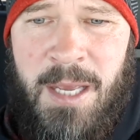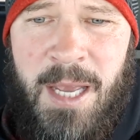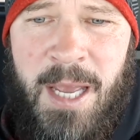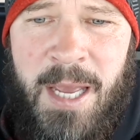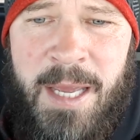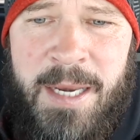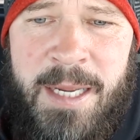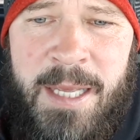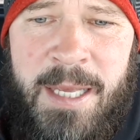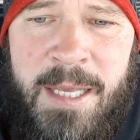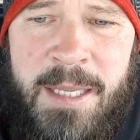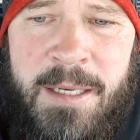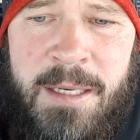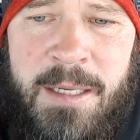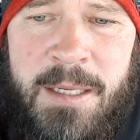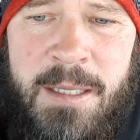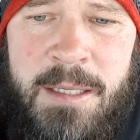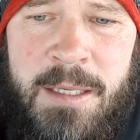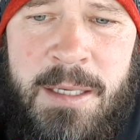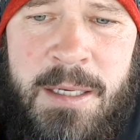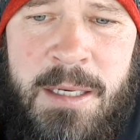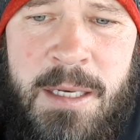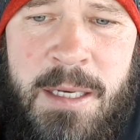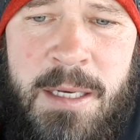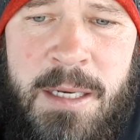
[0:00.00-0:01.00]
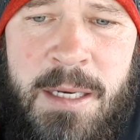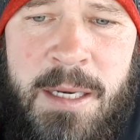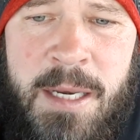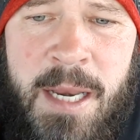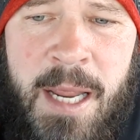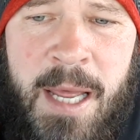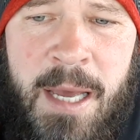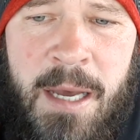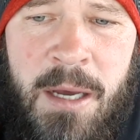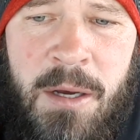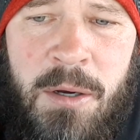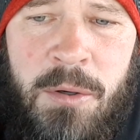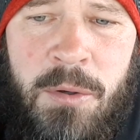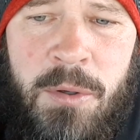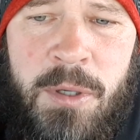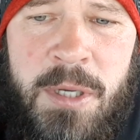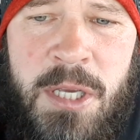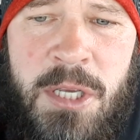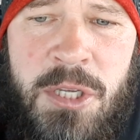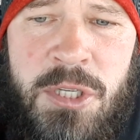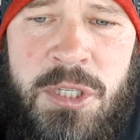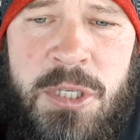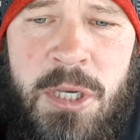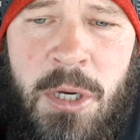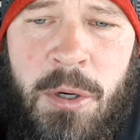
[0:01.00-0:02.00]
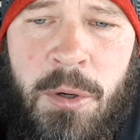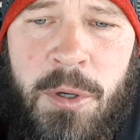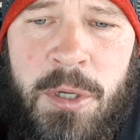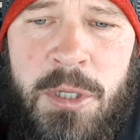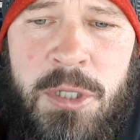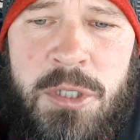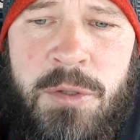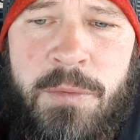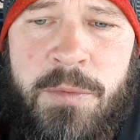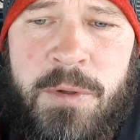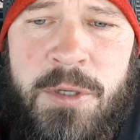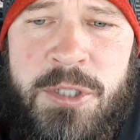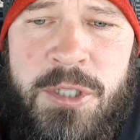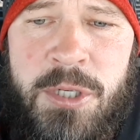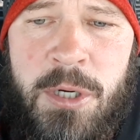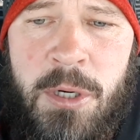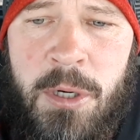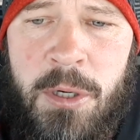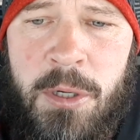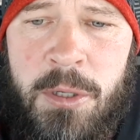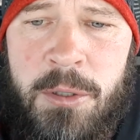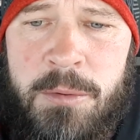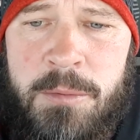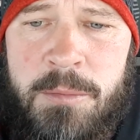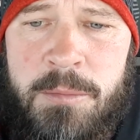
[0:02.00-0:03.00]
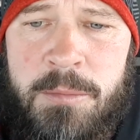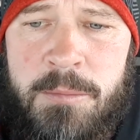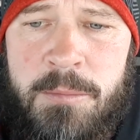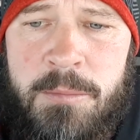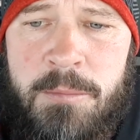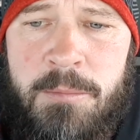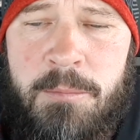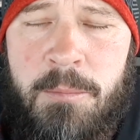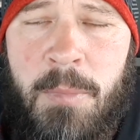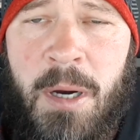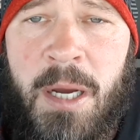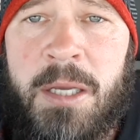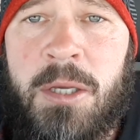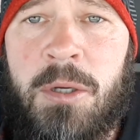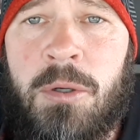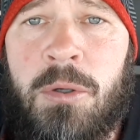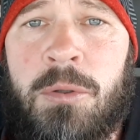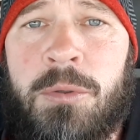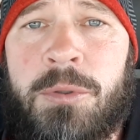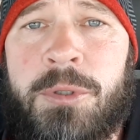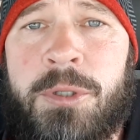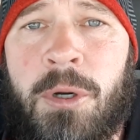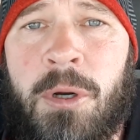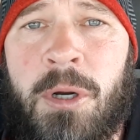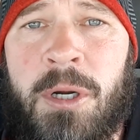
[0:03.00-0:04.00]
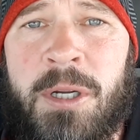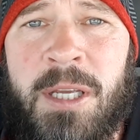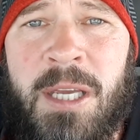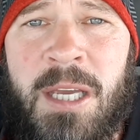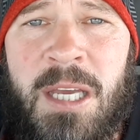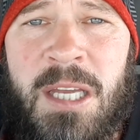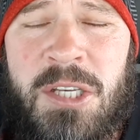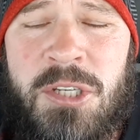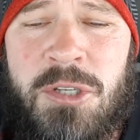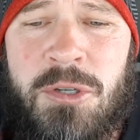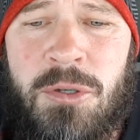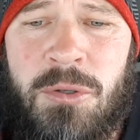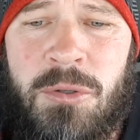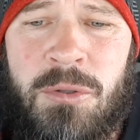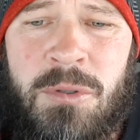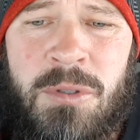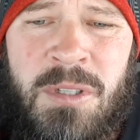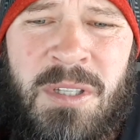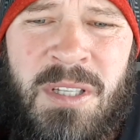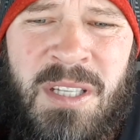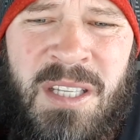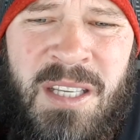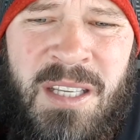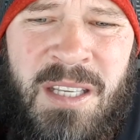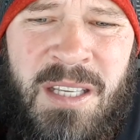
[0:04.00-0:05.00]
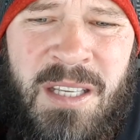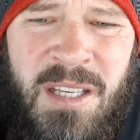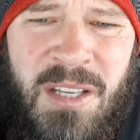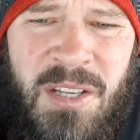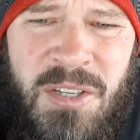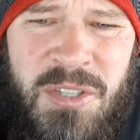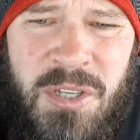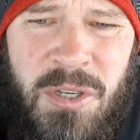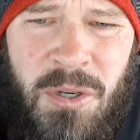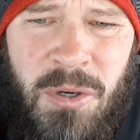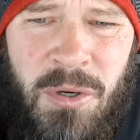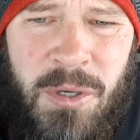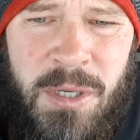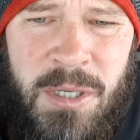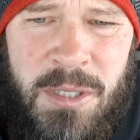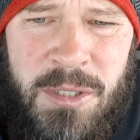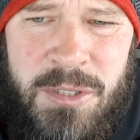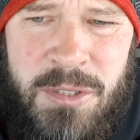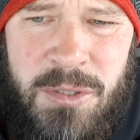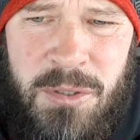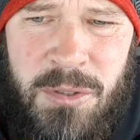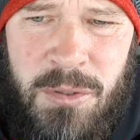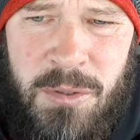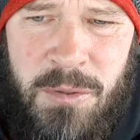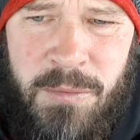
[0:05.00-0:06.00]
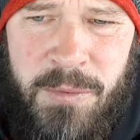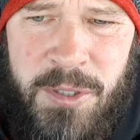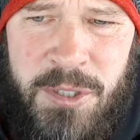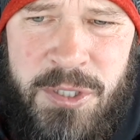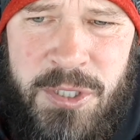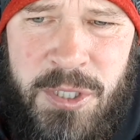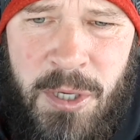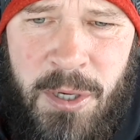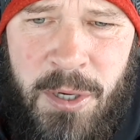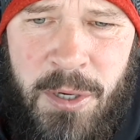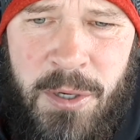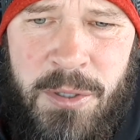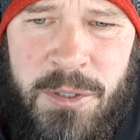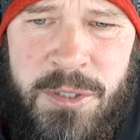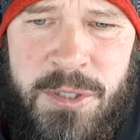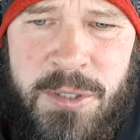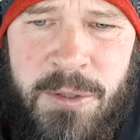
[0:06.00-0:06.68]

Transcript: and then now he's going to return, Michael, the archangel, is going to return